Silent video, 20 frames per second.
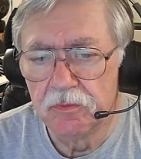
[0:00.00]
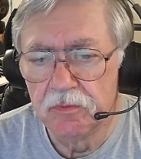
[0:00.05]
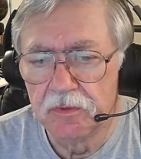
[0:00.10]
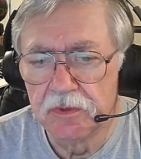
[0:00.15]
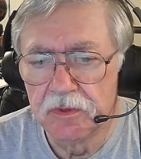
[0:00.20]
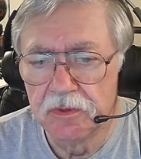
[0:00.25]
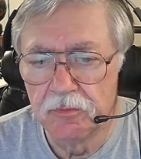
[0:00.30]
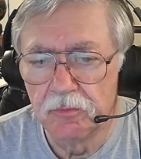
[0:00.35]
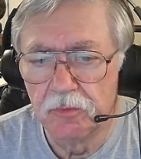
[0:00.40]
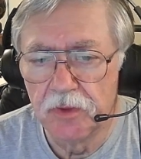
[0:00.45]

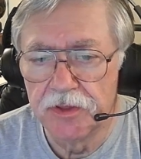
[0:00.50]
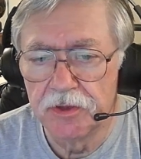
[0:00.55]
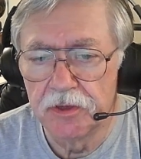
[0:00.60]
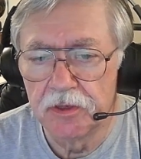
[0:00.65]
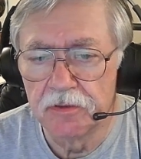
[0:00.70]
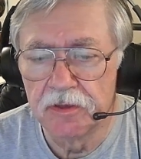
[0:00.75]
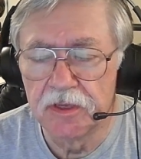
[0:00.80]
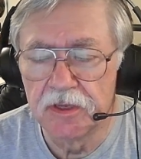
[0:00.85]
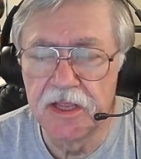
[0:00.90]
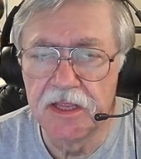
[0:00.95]
whether
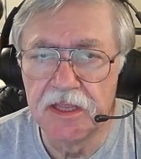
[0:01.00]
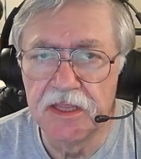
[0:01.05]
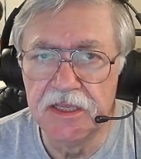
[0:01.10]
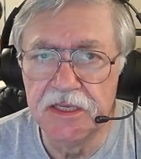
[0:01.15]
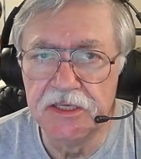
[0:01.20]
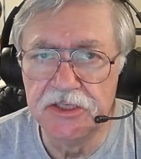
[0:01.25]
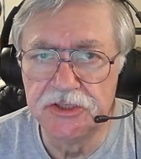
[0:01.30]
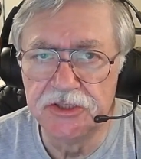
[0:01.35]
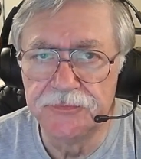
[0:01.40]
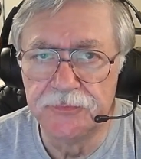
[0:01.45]

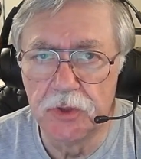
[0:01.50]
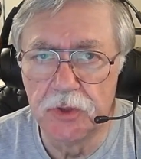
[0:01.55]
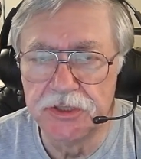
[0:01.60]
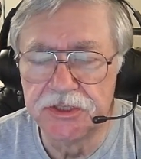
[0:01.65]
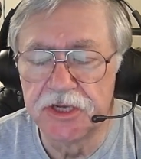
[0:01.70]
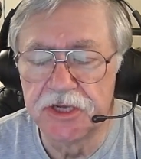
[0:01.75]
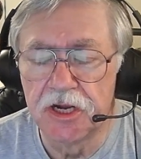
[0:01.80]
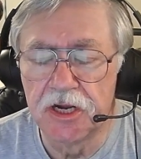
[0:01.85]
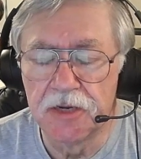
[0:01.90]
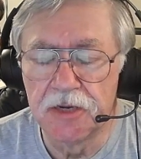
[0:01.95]
each voice
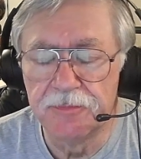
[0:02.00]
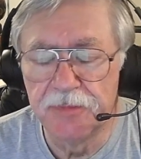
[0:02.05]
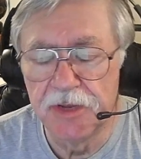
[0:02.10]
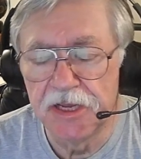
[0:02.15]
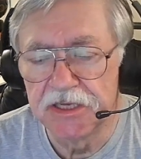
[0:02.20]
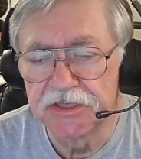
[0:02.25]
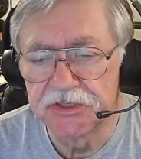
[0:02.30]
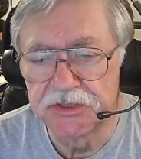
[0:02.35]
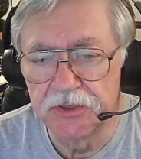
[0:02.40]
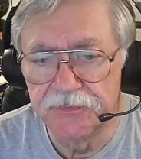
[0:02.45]
card
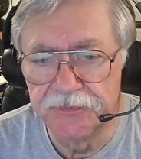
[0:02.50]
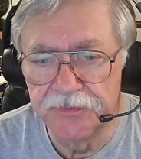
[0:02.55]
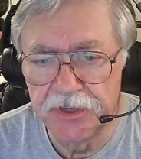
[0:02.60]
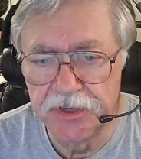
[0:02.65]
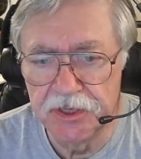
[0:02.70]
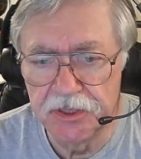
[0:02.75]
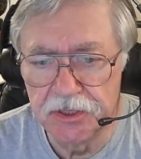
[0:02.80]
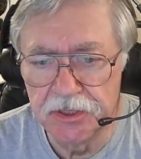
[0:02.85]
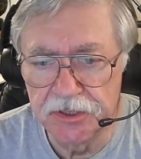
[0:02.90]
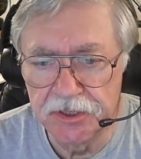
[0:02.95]
passed or
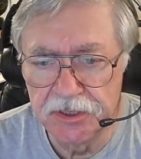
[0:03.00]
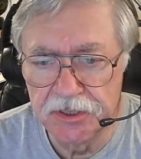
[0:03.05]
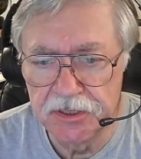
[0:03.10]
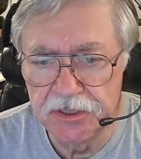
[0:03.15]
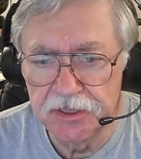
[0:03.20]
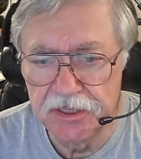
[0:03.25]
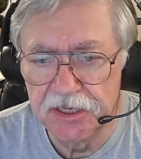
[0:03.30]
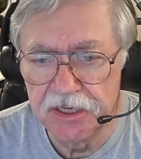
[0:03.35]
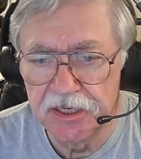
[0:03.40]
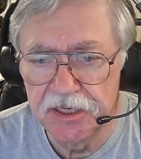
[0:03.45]
failed.
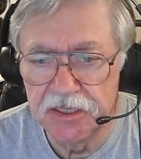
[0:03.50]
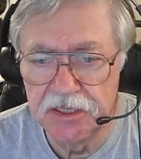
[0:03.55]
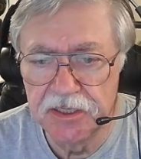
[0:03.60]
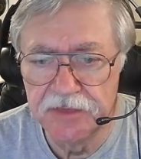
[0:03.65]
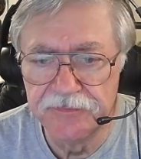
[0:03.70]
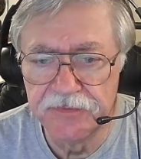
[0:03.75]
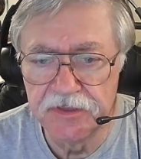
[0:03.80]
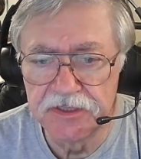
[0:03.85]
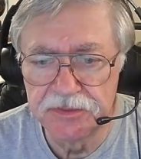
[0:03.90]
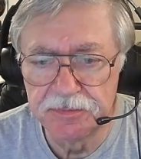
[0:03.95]
And if
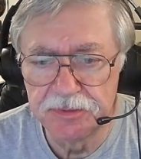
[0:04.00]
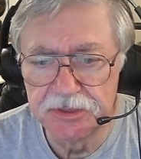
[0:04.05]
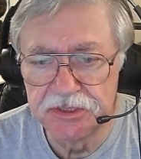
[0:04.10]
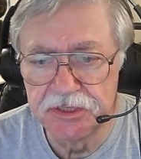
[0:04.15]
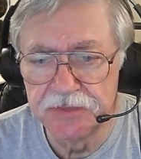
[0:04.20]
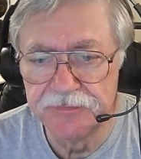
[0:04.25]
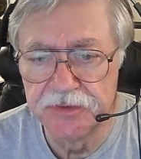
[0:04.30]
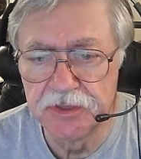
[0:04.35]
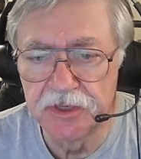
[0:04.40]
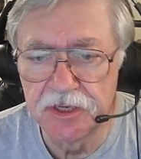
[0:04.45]
a
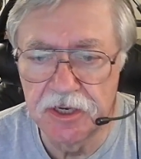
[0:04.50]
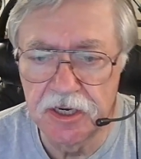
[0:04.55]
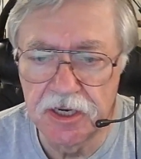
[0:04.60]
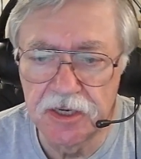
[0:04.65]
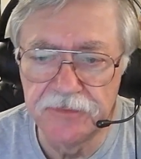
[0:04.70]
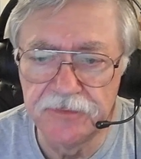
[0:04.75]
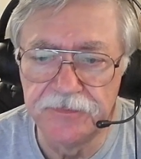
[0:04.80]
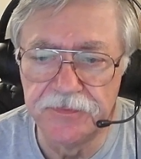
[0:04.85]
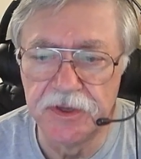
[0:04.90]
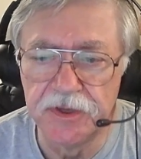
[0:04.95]
specific card
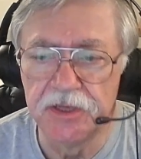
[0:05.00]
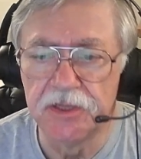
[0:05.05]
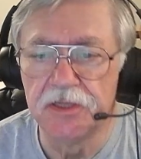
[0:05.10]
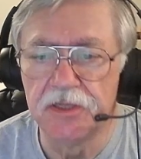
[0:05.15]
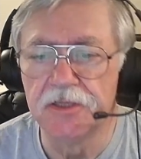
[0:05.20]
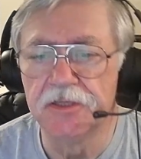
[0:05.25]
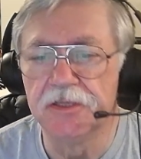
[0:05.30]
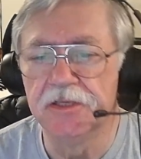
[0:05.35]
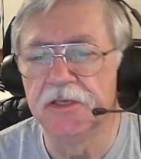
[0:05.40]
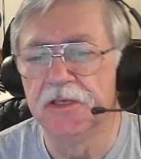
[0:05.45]

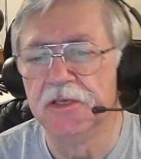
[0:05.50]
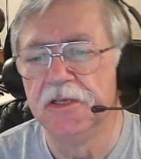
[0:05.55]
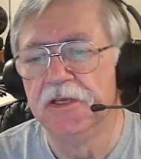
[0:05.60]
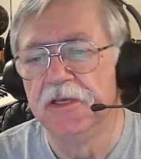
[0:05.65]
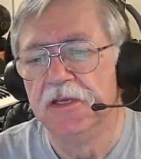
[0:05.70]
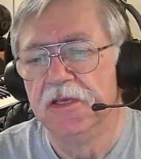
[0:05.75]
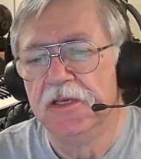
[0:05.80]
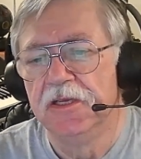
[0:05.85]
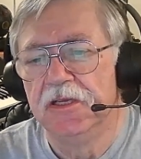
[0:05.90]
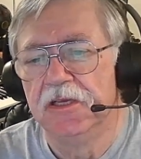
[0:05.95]
failed,
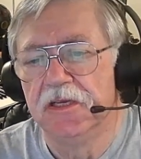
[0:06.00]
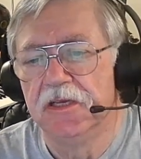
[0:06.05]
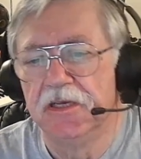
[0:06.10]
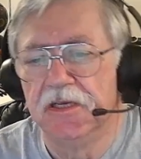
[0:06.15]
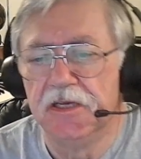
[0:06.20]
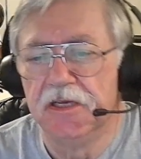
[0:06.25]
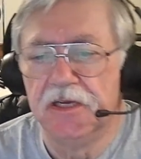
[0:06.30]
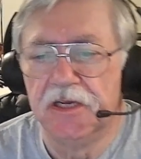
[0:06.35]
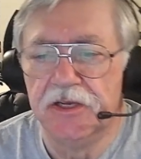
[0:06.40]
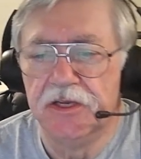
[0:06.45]

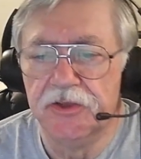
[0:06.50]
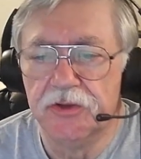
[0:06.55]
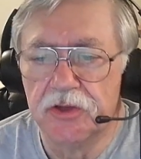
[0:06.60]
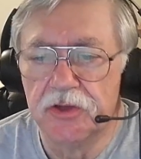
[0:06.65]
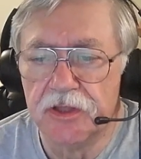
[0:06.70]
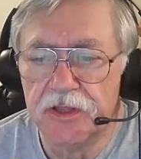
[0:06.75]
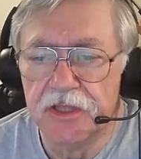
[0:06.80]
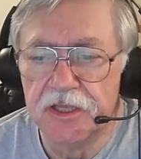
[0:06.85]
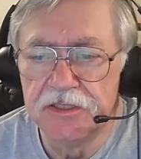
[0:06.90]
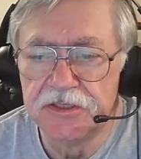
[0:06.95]
you could
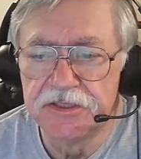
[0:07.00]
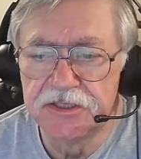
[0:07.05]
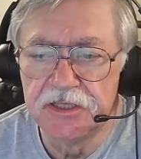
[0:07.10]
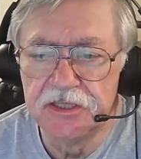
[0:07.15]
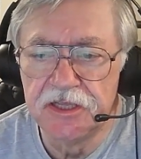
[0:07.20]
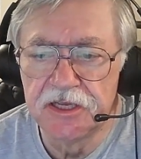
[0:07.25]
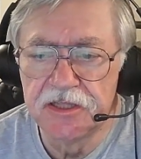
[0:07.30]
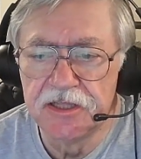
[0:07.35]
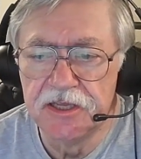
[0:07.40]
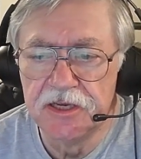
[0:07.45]
then
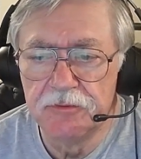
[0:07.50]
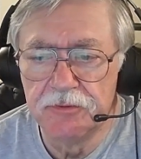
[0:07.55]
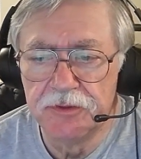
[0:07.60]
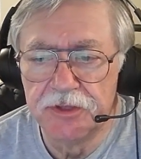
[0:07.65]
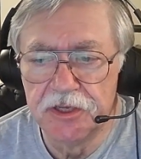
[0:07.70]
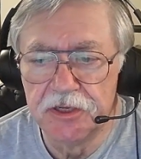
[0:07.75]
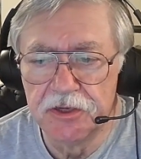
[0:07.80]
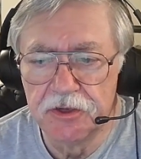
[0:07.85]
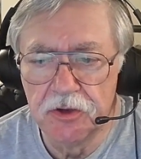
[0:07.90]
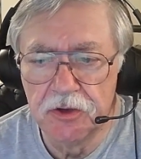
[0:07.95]
select that with the
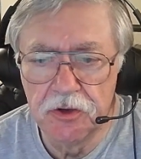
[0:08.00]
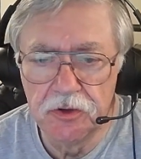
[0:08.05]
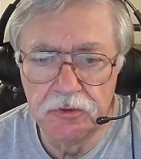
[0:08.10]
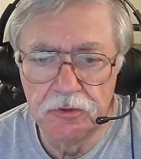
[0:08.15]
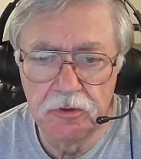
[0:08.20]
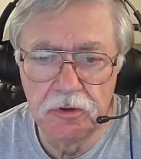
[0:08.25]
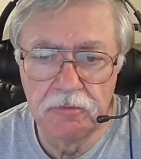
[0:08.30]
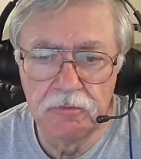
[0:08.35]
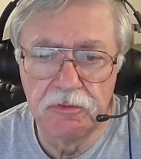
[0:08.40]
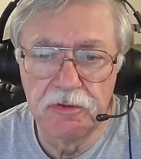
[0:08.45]
encoder
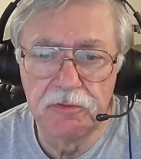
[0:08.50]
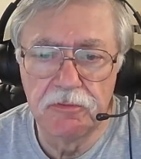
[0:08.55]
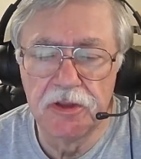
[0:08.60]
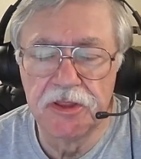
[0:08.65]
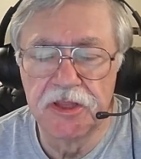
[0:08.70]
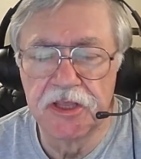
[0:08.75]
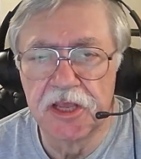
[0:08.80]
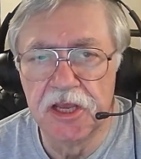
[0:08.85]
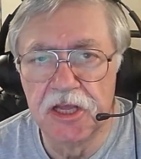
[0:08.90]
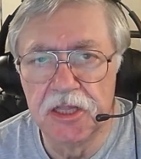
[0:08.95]
and rerun the
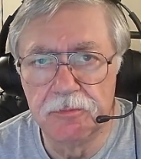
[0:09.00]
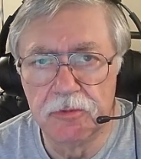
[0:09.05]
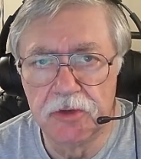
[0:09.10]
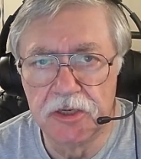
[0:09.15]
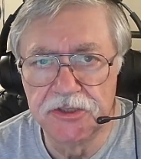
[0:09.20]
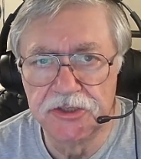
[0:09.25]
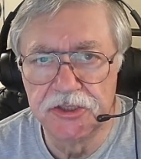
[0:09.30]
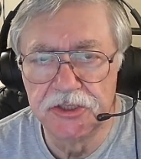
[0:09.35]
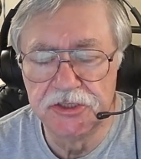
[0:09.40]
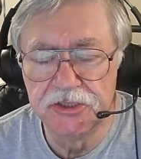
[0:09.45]

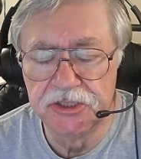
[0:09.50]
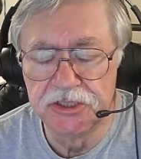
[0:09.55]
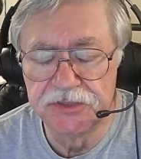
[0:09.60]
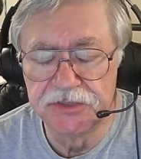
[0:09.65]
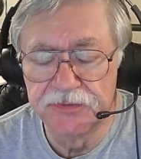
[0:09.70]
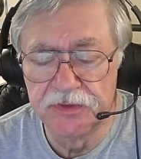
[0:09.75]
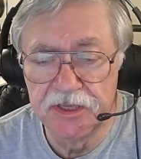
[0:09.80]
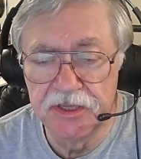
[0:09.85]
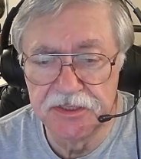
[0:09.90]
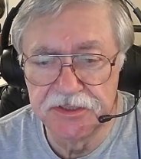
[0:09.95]
calibration just for
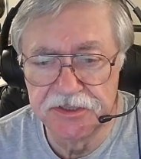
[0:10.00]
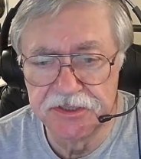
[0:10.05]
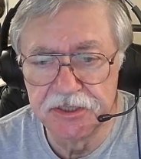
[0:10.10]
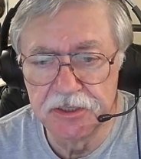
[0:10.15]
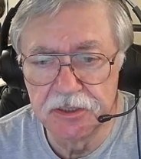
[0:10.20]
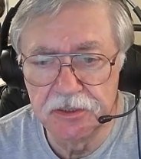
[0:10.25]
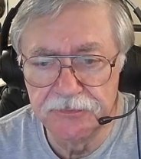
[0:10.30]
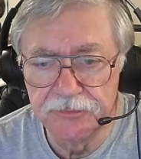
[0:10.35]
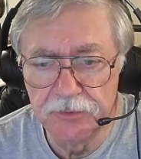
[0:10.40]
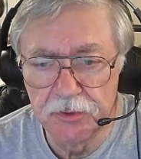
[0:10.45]
that
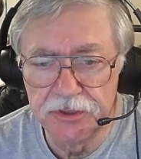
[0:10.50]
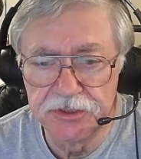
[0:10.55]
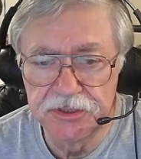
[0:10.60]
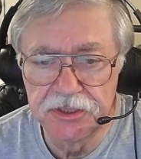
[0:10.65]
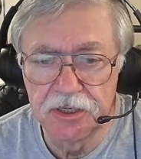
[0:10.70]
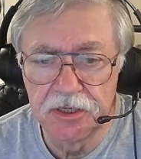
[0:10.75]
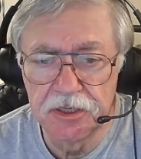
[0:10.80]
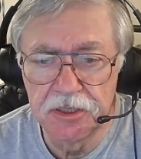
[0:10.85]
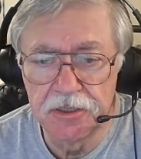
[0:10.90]
single voice card.